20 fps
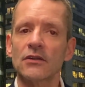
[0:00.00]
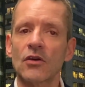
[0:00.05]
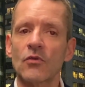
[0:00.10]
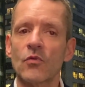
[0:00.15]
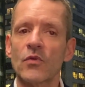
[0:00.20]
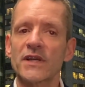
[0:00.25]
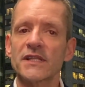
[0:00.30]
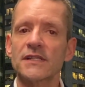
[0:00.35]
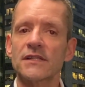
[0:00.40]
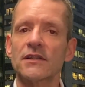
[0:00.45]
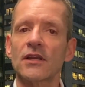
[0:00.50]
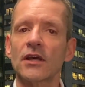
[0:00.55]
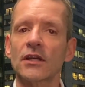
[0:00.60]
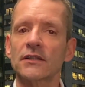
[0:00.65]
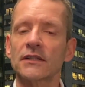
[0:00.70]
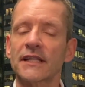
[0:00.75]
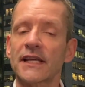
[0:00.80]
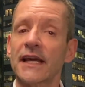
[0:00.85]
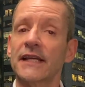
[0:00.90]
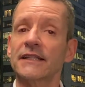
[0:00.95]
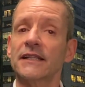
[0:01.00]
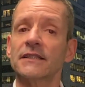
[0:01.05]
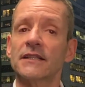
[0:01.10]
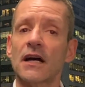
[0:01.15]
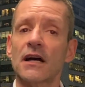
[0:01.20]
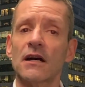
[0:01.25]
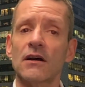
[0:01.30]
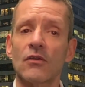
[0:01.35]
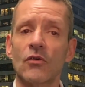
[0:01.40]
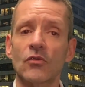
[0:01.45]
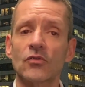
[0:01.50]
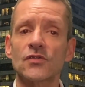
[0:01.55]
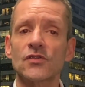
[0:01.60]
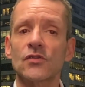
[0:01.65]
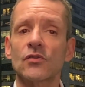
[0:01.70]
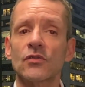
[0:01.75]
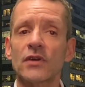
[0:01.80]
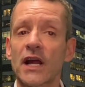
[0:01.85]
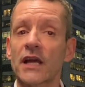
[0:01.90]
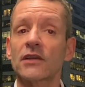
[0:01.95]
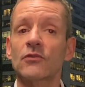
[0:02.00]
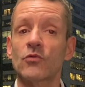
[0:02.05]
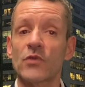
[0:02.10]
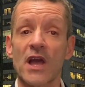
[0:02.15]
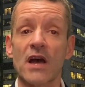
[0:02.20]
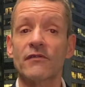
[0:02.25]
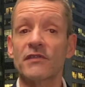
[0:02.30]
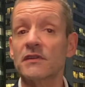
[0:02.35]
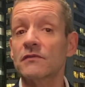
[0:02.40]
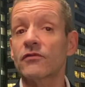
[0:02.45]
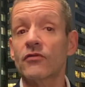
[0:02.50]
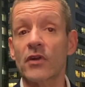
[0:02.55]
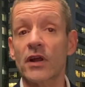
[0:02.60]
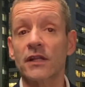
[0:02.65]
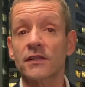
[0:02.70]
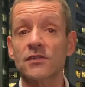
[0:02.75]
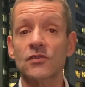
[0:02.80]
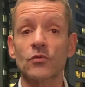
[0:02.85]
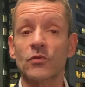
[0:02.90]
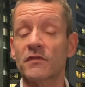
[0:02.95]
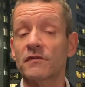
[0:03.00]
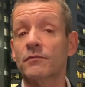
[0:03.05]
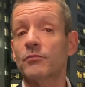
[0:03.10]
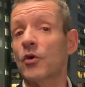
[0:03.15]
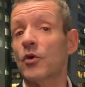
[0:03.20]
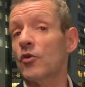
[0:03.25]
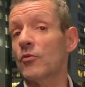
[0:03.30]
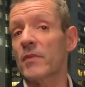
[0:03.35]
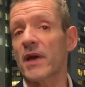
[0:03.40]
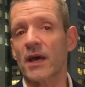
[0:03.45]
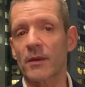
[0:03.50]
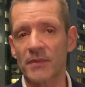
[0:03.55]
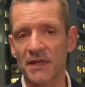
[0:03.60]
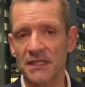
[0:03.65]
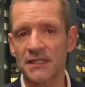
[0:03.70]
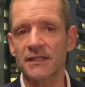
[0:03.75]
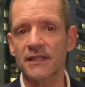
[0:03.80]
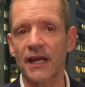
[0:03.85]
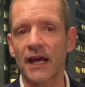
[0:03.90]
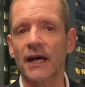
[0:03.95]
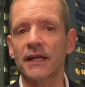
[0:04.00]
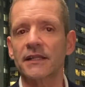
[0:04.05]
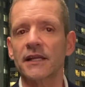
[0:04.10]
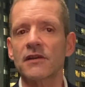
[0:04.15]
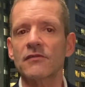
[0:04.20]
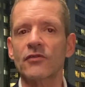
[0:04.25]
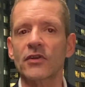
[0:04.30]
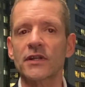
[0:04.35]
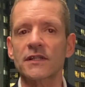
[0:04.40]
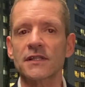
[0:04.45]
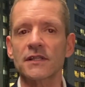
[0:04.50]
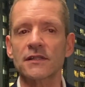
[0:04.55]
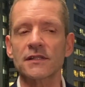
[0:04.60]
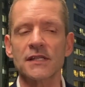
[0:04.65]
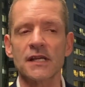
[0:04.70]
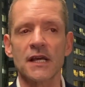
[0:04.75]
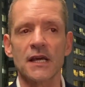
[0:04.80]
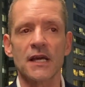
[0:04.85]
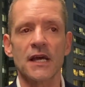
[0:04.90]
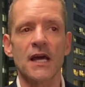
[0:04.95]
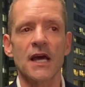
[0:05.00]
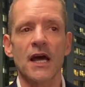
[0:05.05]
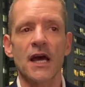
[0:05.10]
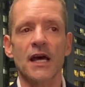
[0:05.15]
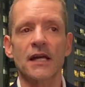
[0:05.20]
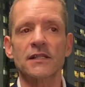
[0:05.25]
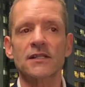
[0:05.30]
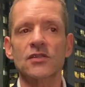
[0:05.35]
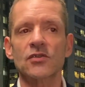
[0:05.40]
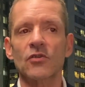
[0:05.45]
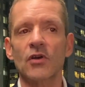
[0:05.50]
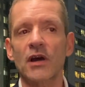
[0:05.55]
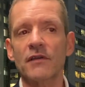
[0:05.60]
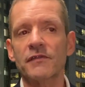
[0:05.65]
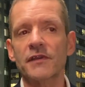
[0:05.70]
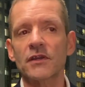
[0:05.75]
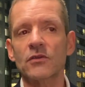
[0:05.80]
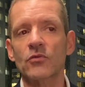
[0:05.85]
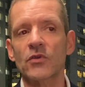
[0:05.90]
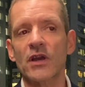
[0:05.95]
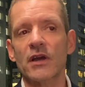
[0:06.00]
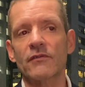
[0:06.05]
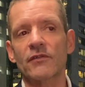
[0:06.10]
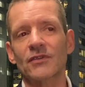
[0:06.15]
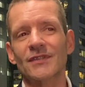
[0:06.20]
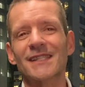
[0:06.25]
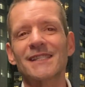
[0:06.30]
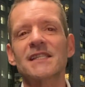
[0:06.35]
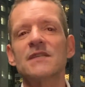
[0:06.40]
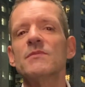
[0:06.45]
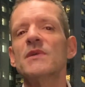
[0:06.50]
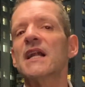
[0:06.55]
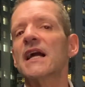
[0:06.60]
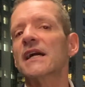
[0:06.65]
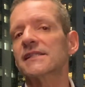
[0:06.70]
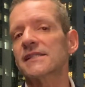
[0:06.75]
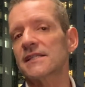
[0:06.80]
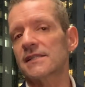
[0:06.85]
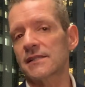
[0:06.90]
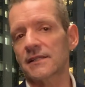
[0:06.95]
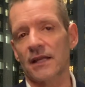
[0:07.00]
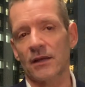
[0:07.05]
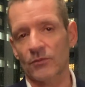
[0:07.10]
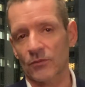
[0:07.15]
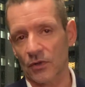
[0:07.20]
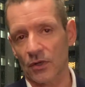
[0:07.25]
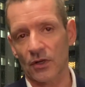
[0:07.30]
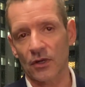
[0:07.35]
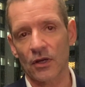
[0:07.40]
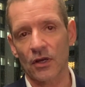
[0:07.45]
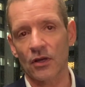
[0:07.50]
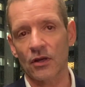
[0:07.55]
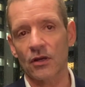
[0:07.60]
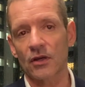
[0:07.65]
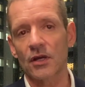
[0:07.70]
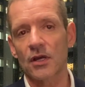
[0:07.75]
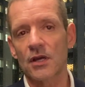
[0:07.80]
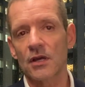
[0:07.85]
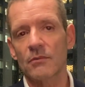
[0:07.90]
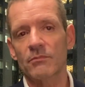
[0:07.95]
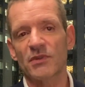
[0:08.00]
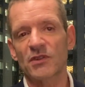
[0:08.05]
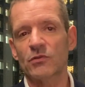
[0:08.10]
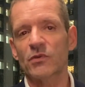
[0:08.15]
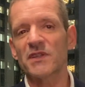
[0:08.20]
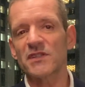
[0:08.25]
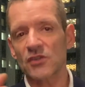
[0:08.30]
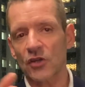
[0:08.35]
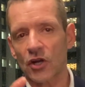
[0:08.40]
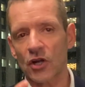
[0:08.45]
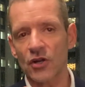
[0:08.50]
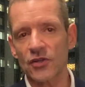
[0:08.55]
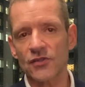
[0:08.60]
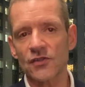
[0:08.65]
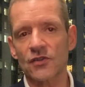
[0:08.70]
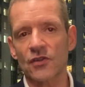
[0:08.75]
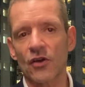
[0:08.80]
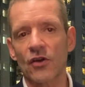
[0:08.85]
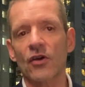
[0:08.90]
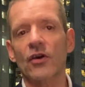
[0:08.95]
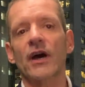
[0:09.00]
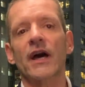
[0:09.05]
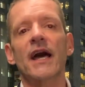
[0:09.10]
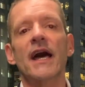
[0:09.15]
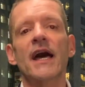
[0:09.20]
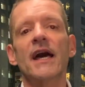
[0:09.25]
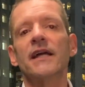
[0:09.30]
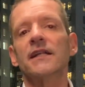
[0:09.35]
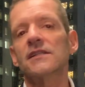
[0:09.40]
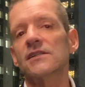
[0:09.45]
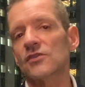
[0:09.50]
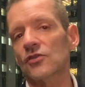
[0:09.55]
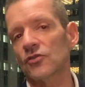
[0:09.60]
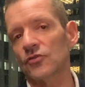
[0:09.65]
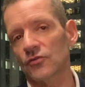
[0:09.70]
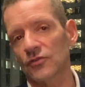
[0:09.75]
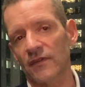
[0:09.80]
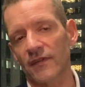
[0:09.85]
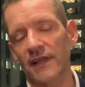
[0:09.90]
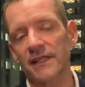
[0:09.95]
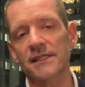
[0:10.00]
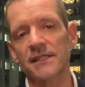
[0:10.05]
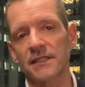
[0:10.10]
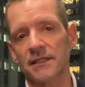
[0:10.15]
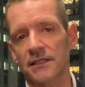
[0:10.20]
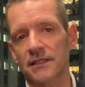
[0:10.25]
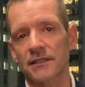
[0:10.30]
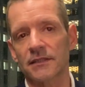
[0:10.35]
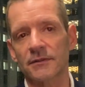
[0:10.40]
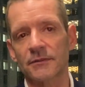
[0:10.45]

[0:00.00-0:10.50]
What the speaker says: Western Canada also, like we have in France with Pôle-Mer Méditerranée, for instance. And so I think we have a similar system between the cluster and the university.